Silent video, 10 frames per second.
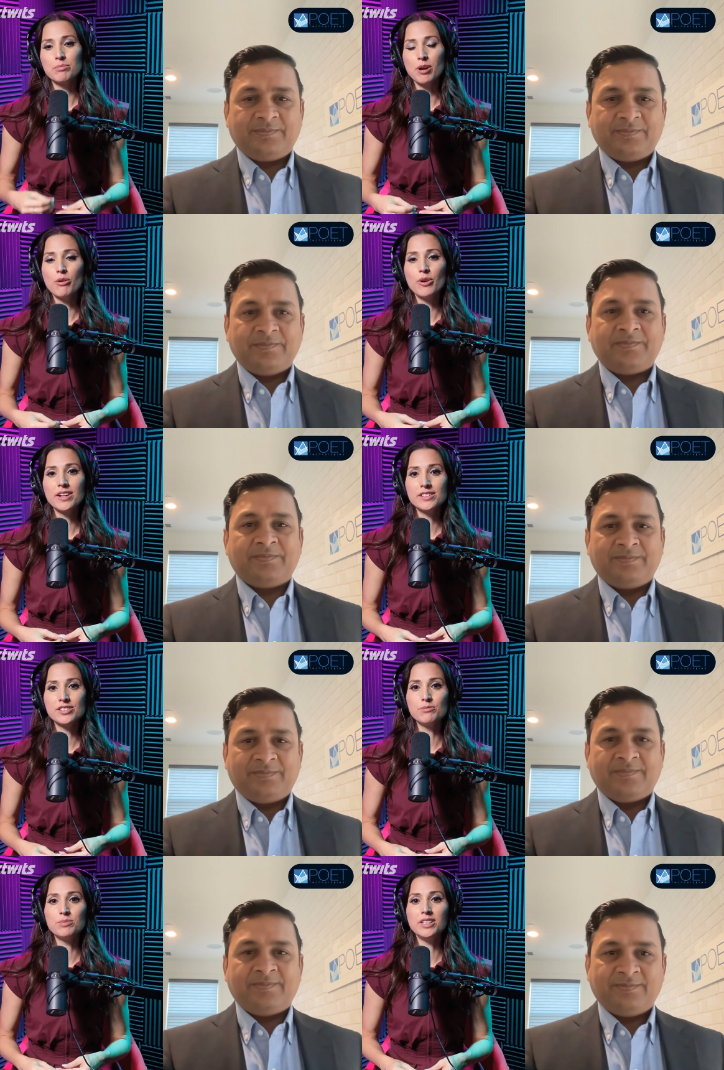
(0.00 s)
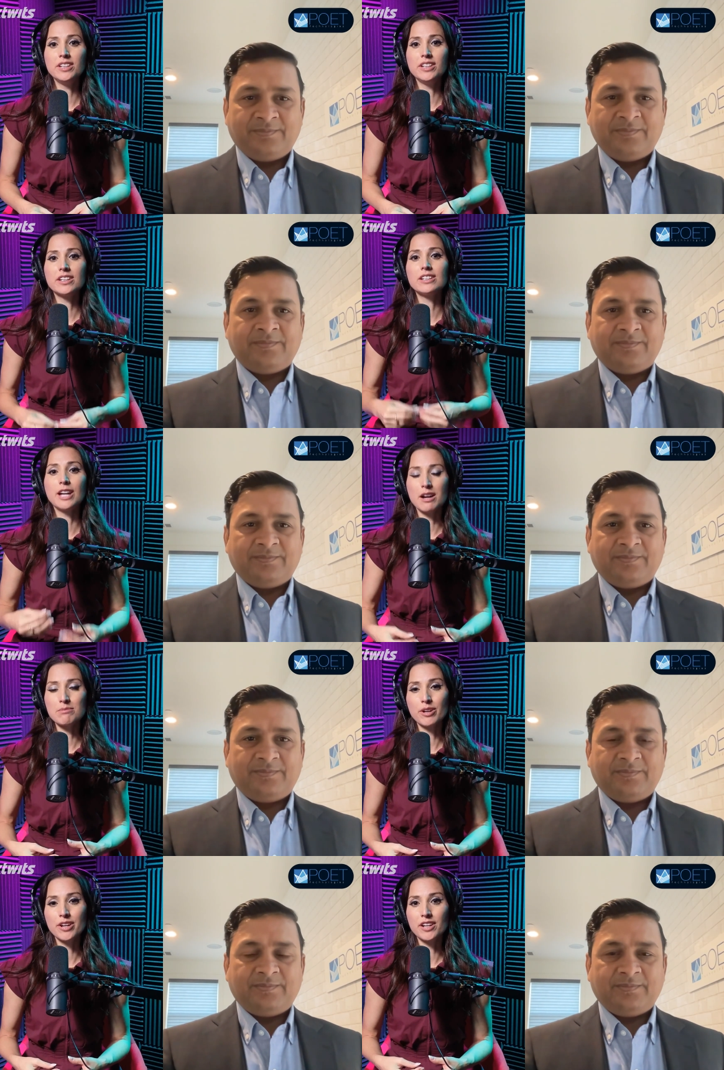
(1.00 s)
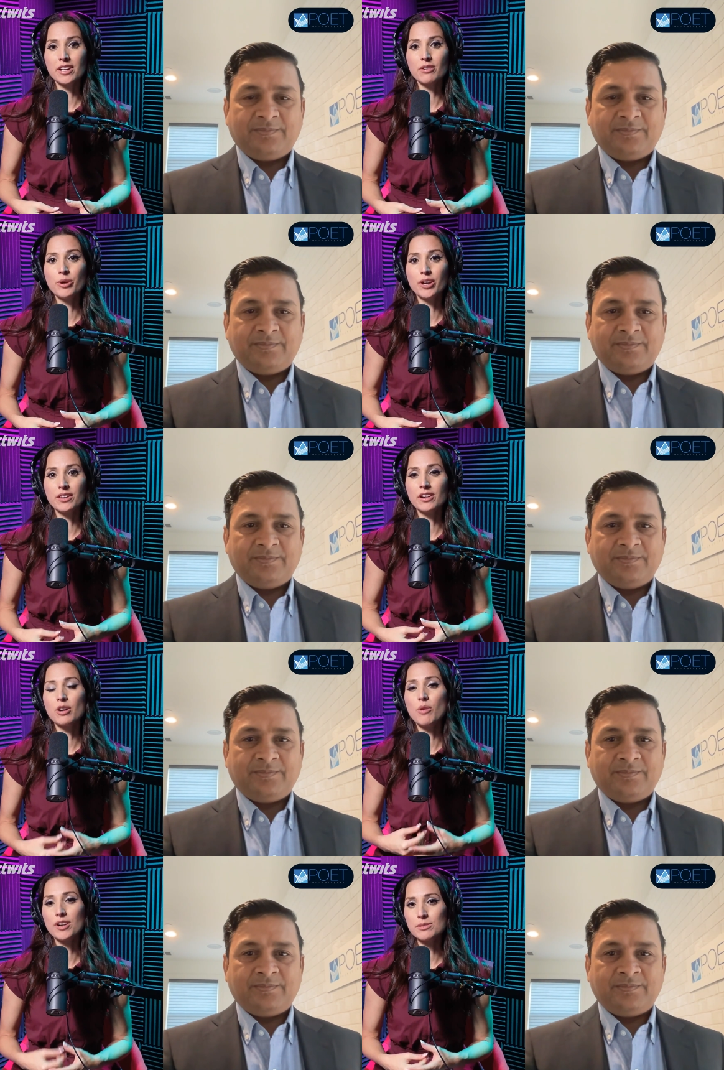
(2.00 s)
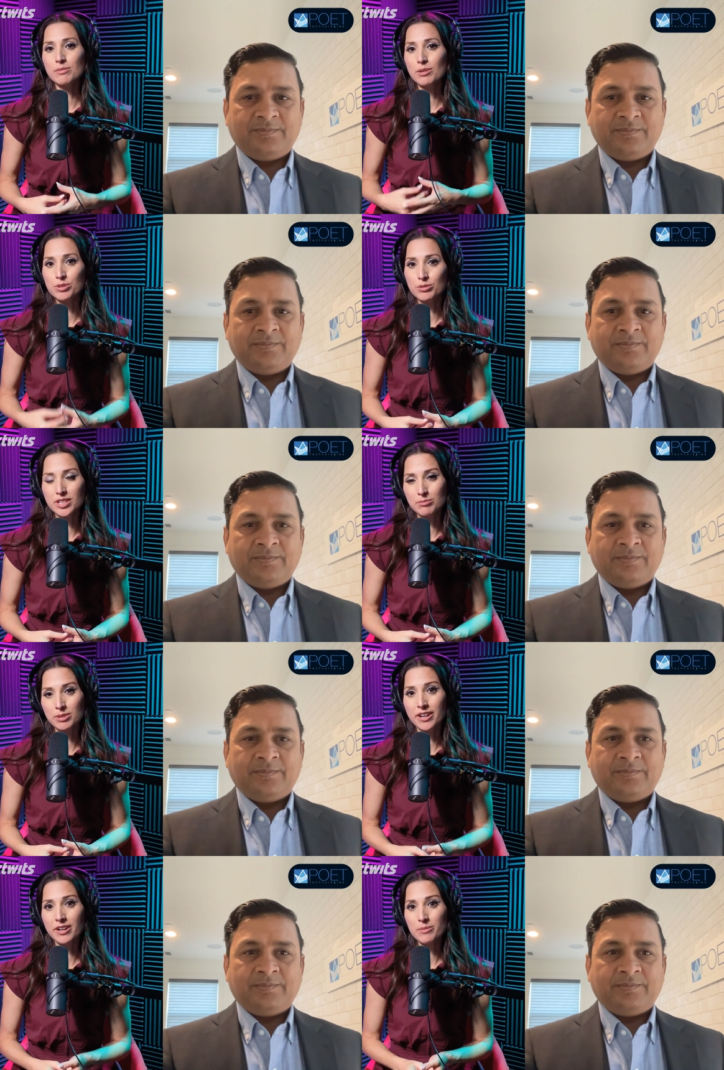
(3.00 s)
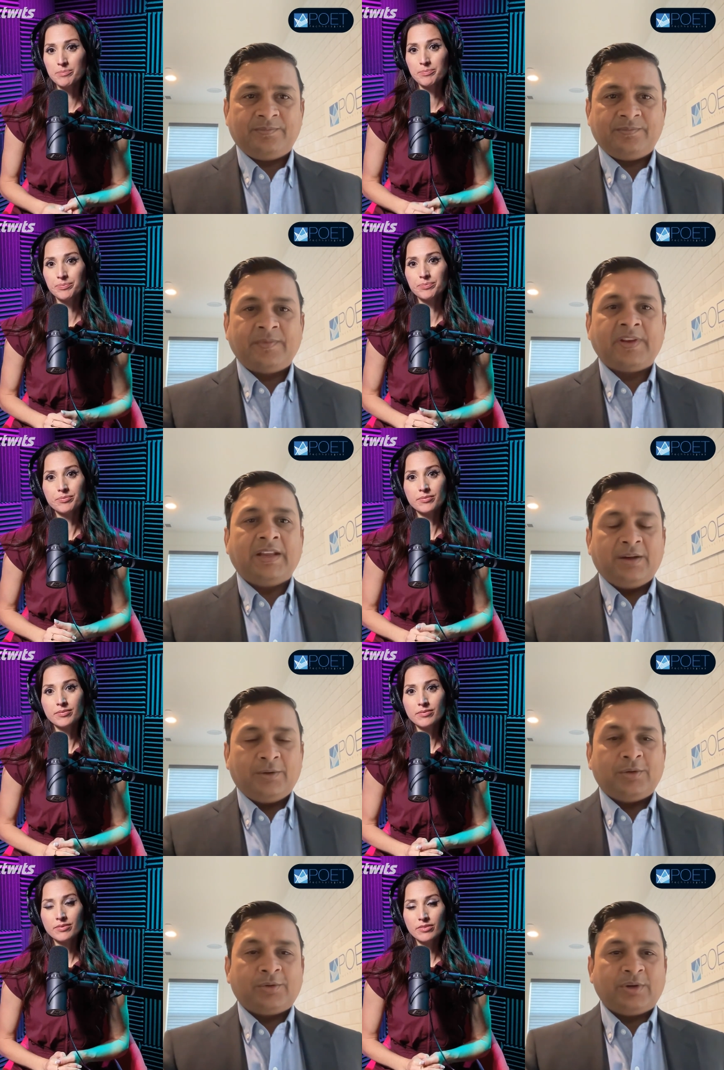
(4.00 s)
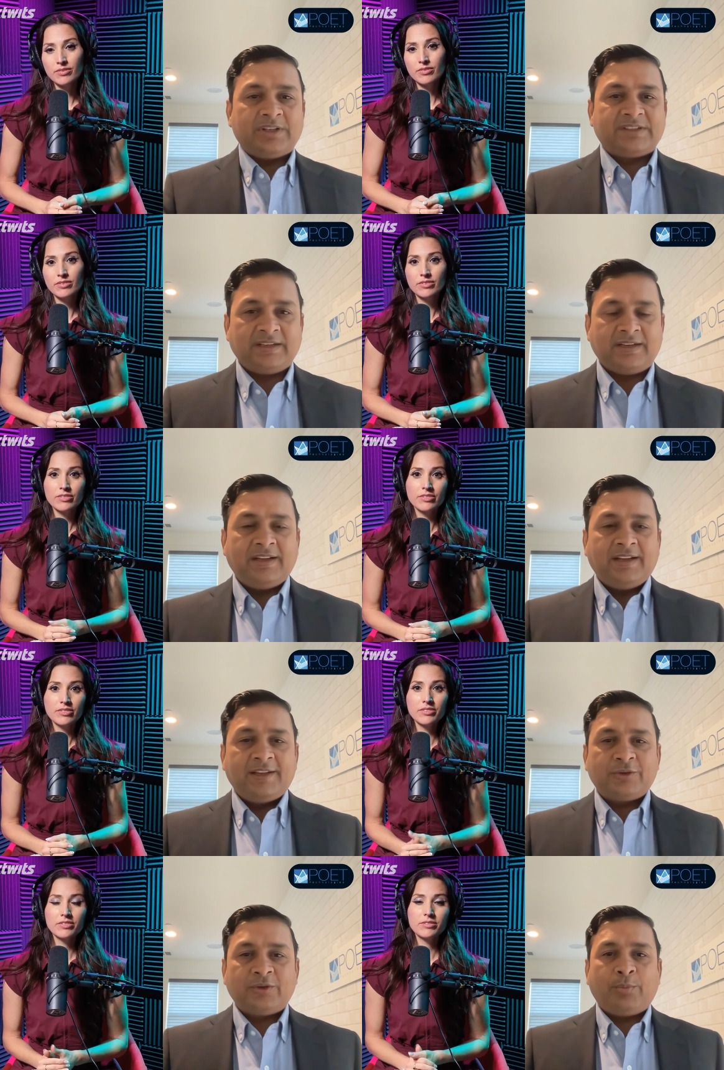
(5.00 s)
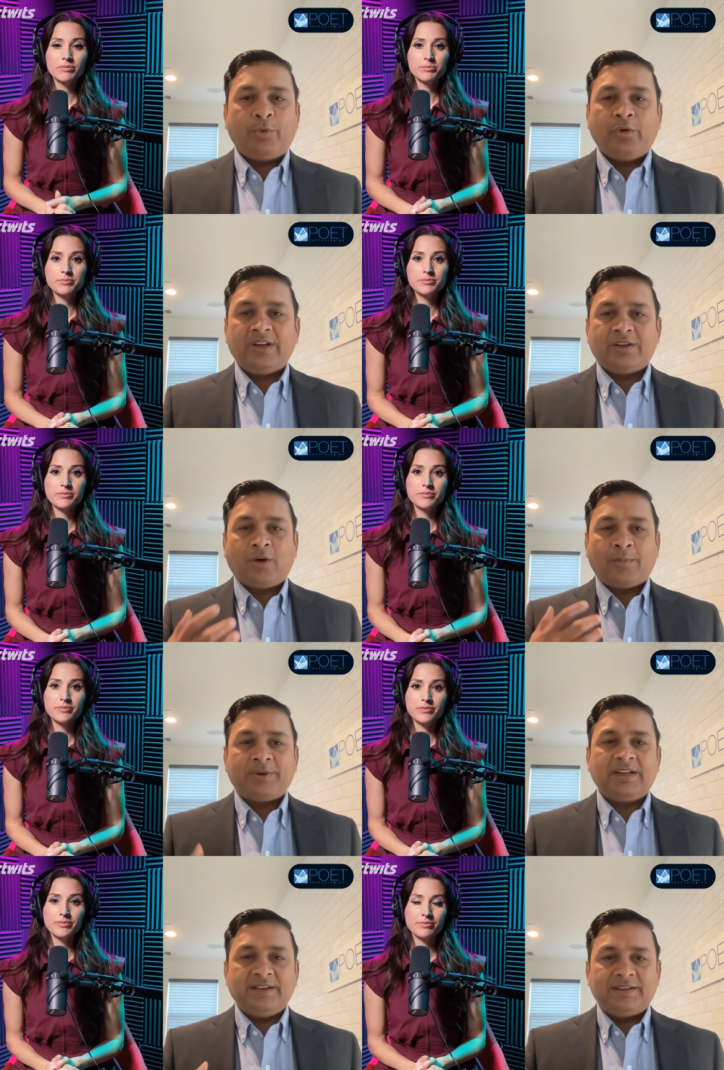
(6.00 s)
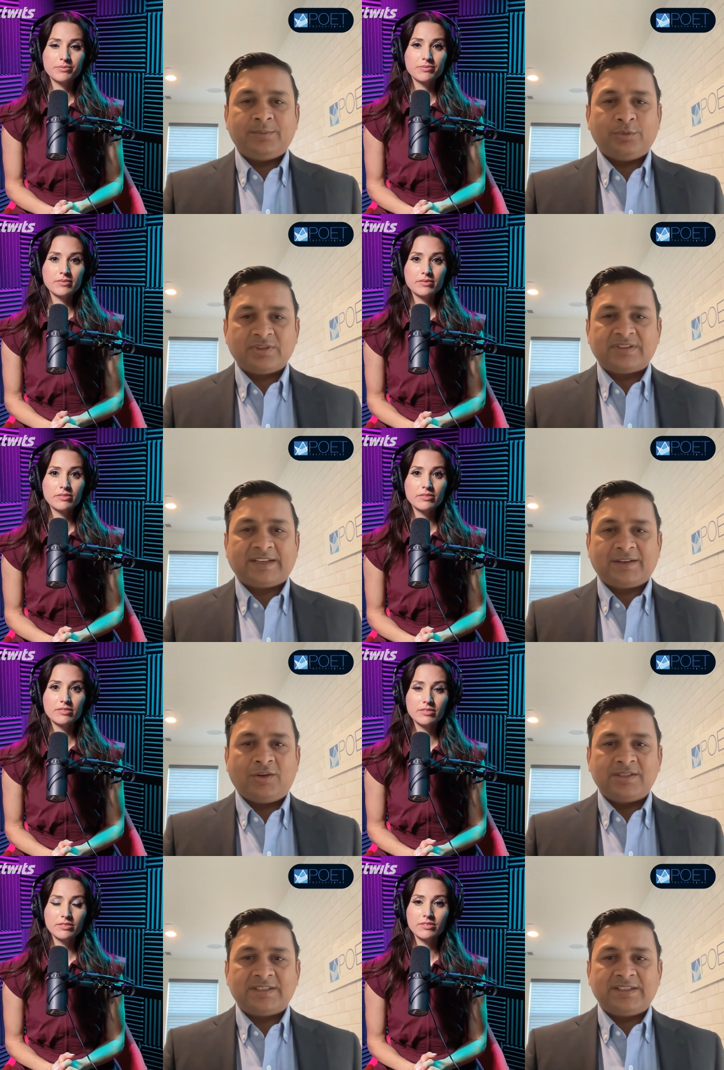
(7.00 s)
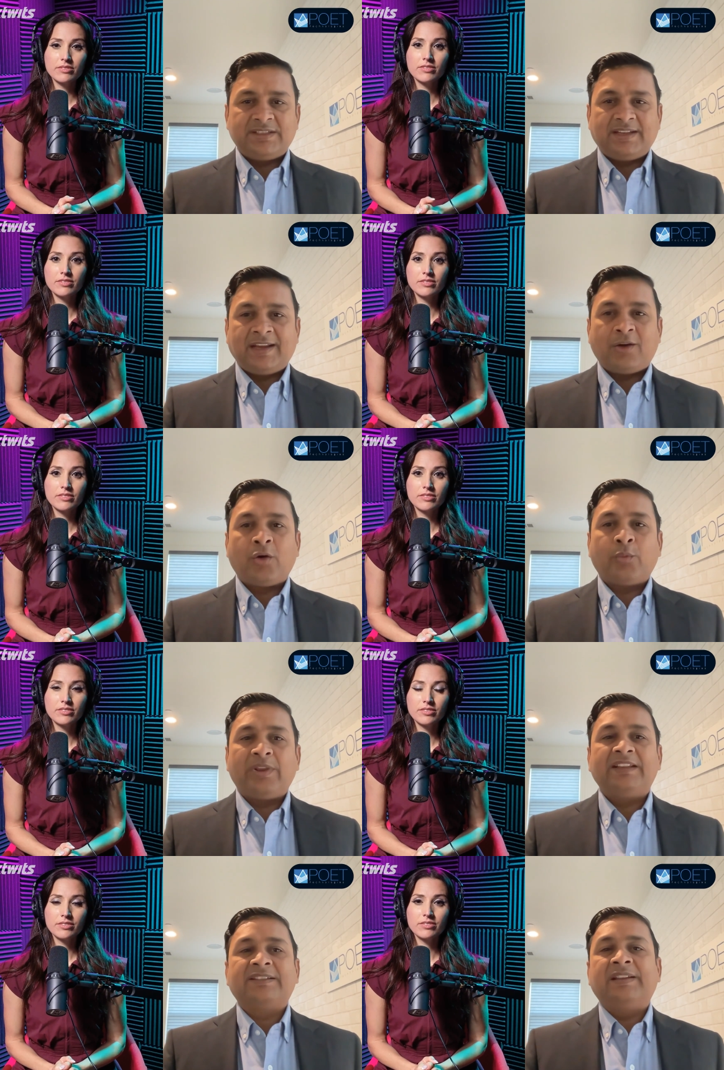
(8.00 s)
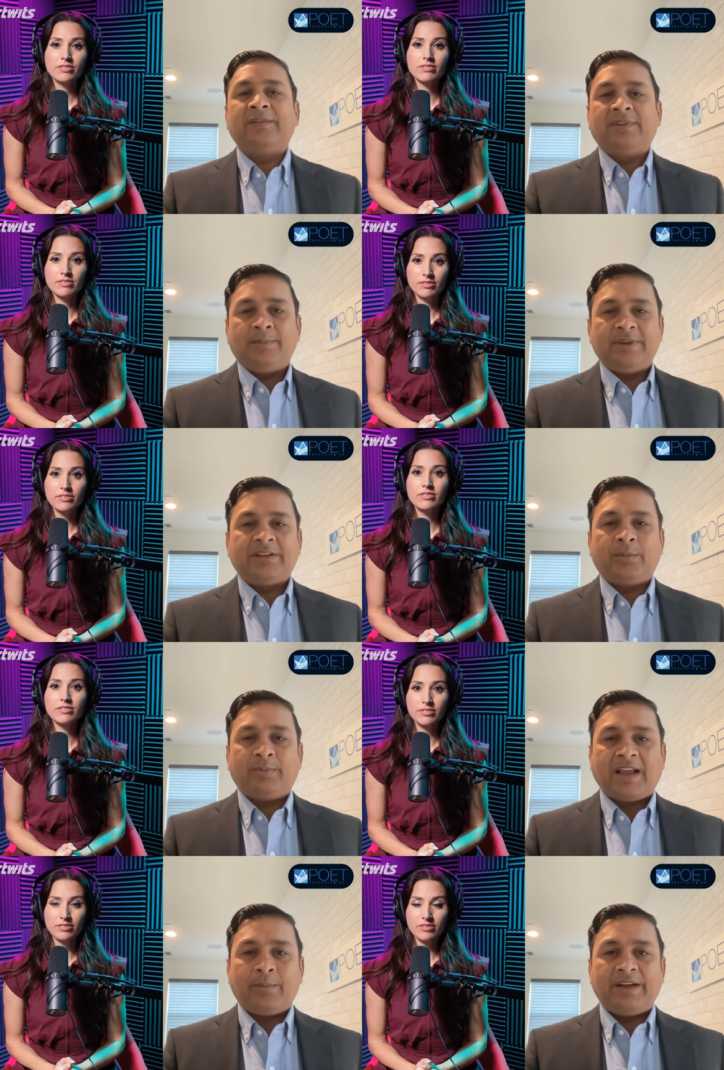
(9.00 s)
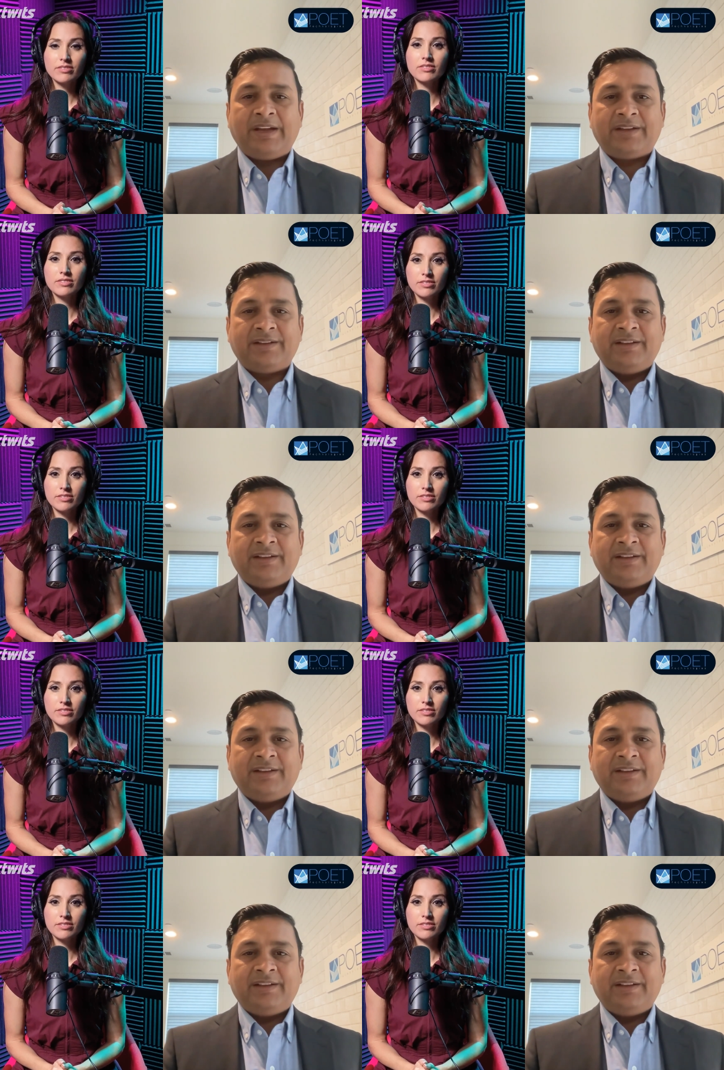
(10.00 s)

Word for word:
Speaker 1: Poet to be collaborating with a quantum computing player?
Speaker 2: Good question. So the POET optical interposer technology, along with this thin film lithium niobate,